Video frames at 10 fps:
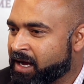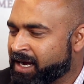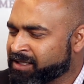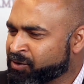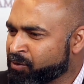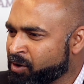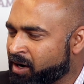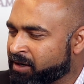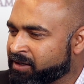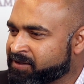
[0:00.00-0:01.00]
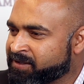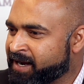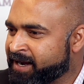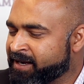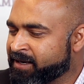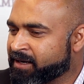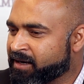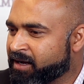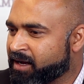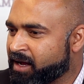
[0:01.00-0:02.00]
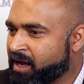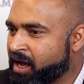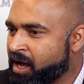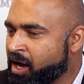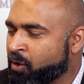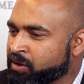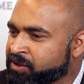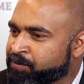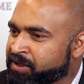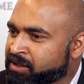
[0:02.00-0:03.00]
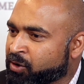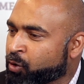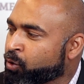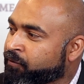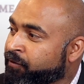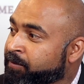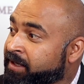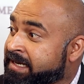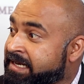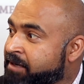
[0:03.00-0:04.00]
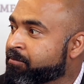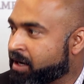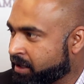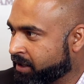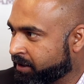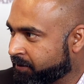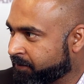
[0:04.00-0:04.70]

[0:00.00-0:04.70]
I just want to understand how has been the growth from the Indian market